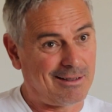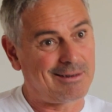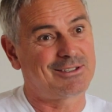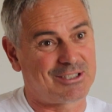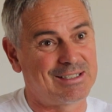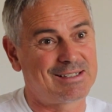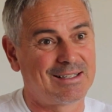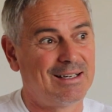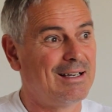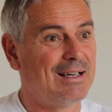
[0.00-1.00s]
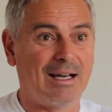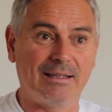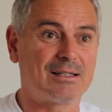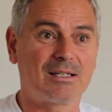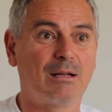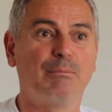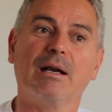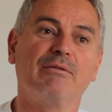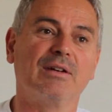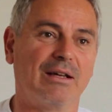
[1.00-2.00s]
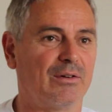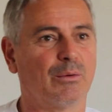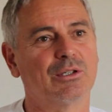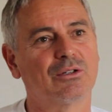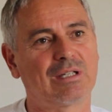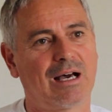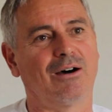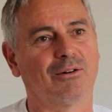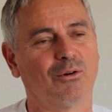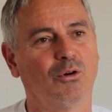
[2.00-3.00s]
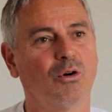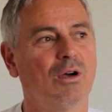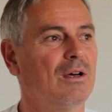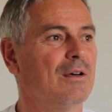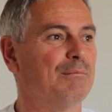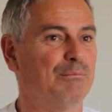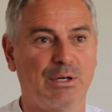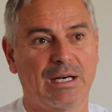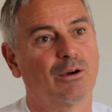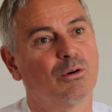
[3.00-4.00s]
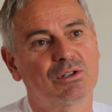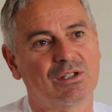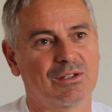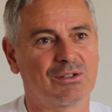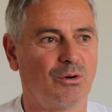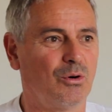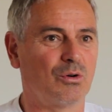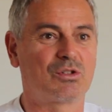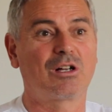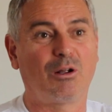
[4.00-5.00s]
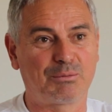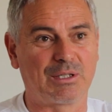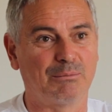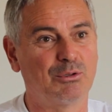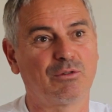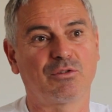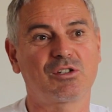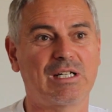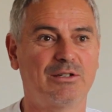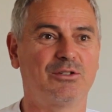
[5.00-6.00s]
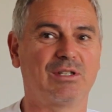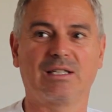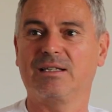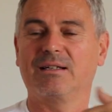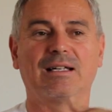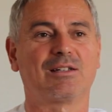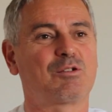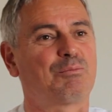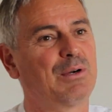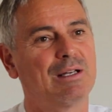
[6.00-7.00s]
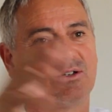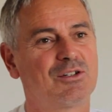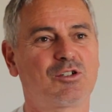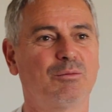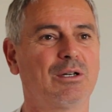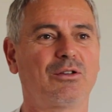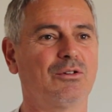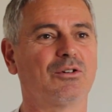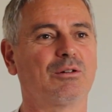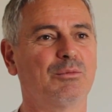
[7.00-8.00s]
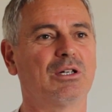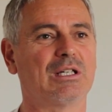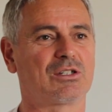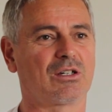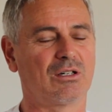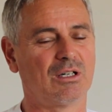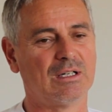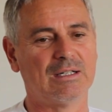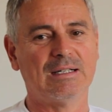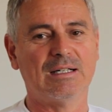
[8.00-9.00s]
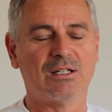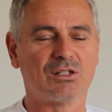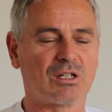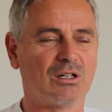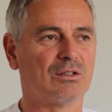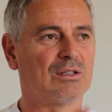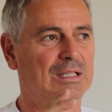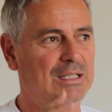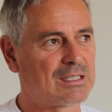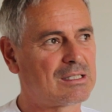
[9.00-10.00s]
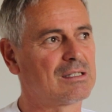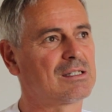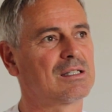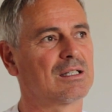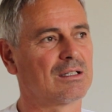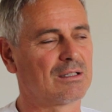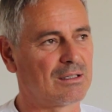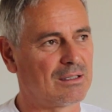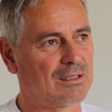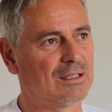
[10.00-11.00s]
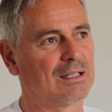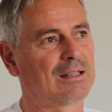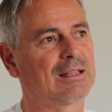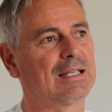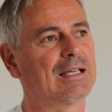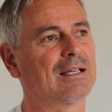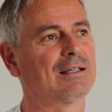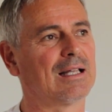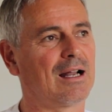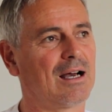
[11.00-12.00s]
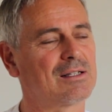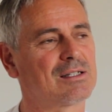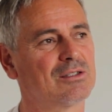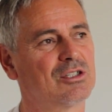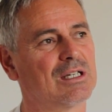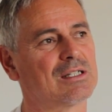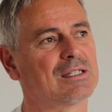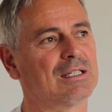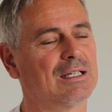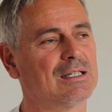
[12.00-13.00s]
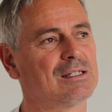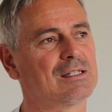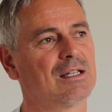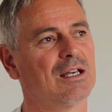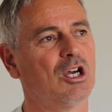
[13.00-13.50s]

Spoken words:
a lot of cheese, and that's going to benefit everyone in your town, or breeding horses, or sculpting beautiful statues that then get spread and distributed through your community. So this is the thing that I suggest is